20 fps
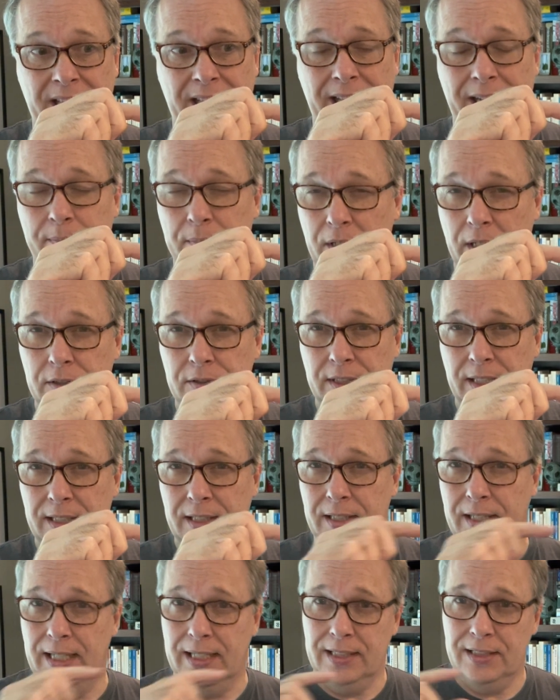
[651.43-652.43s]
because
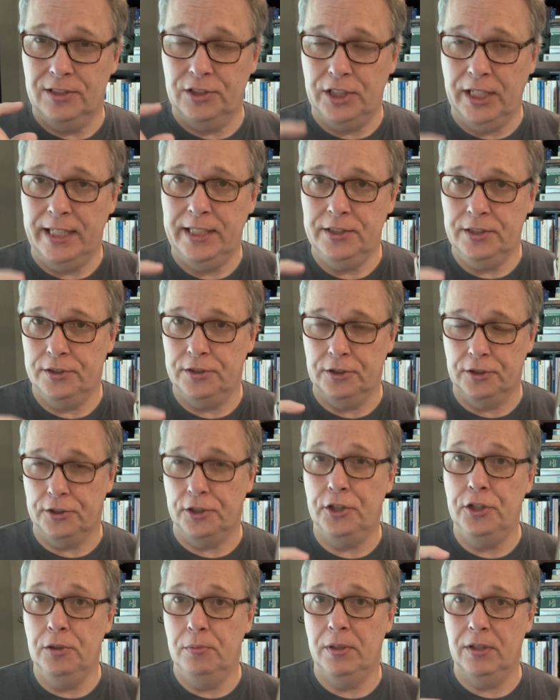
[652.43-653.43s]
that changes your
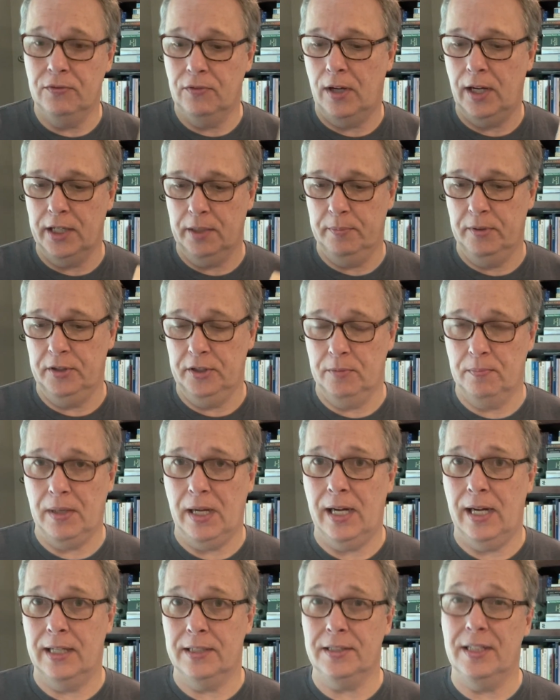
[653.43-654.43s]
cubic volume of your
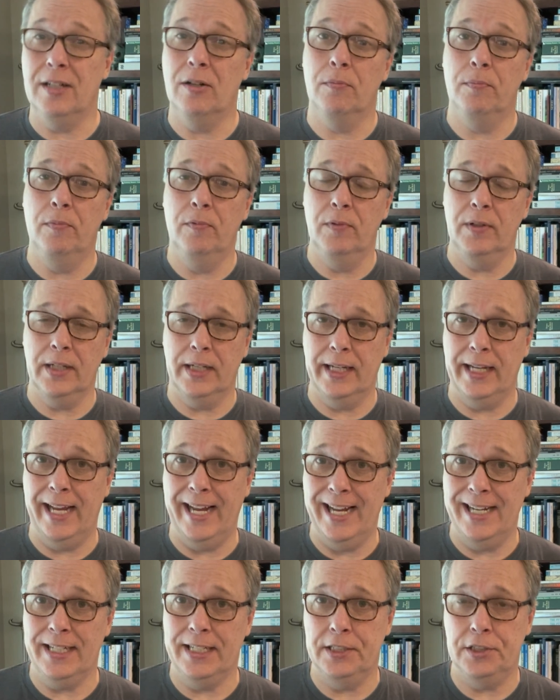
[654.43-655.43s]
box, and it
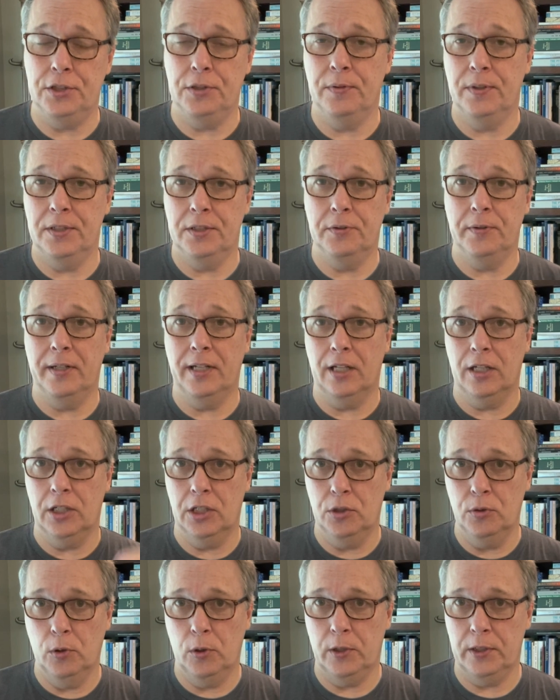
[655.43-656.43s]
can get you into a
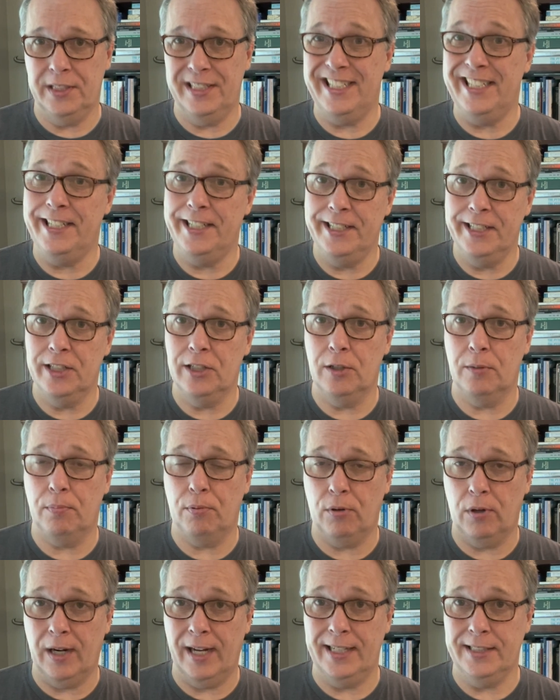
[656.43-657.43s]
lower tier
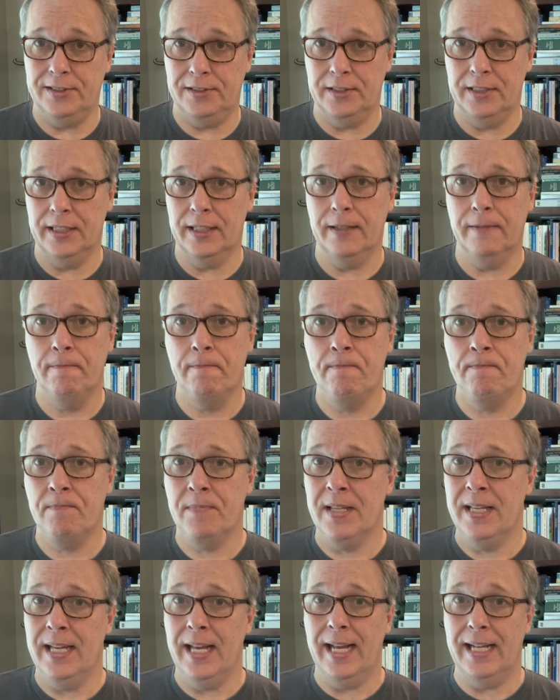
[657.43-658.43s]
pricing
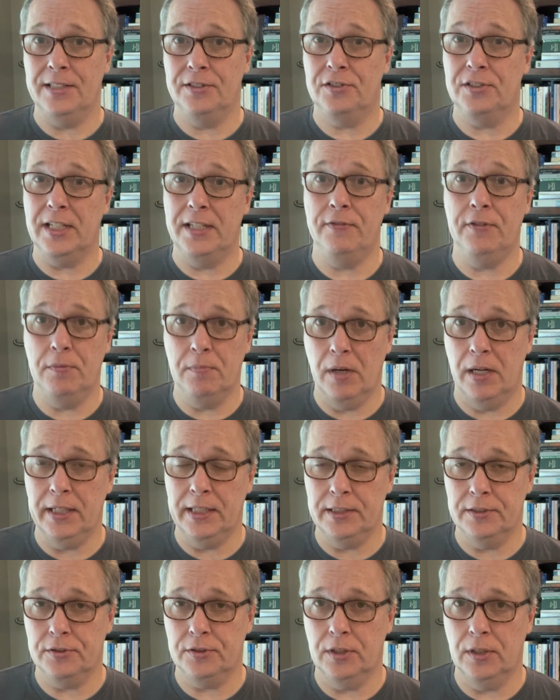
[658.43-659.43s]
and save you money.
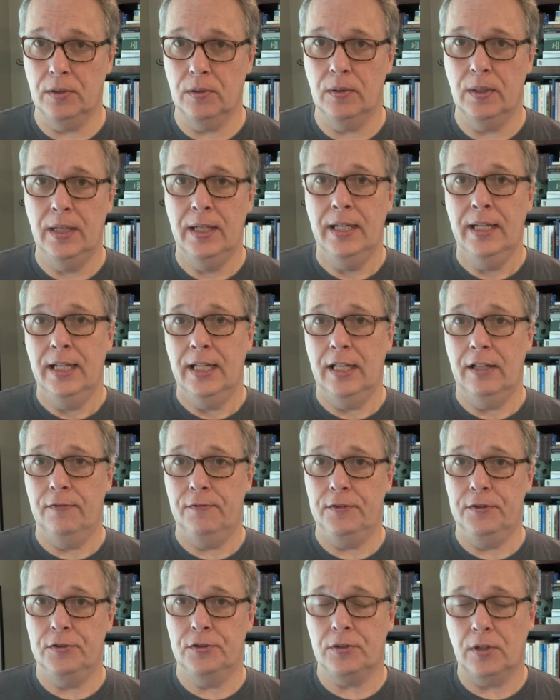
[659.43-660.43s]
So if
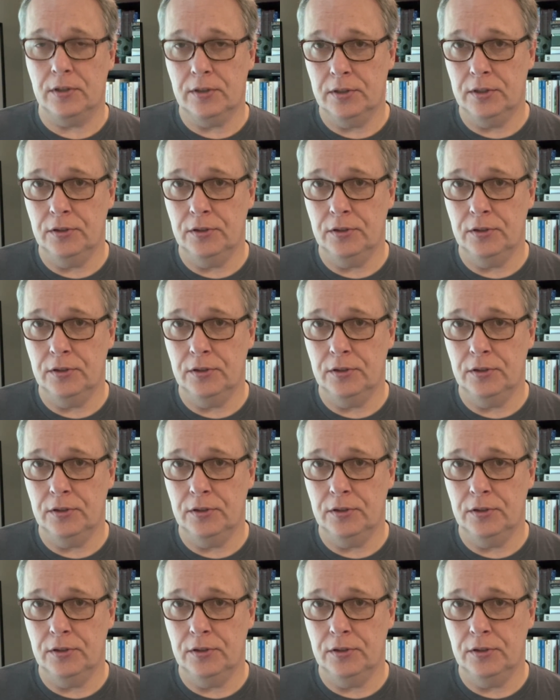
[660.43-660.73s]
you start to do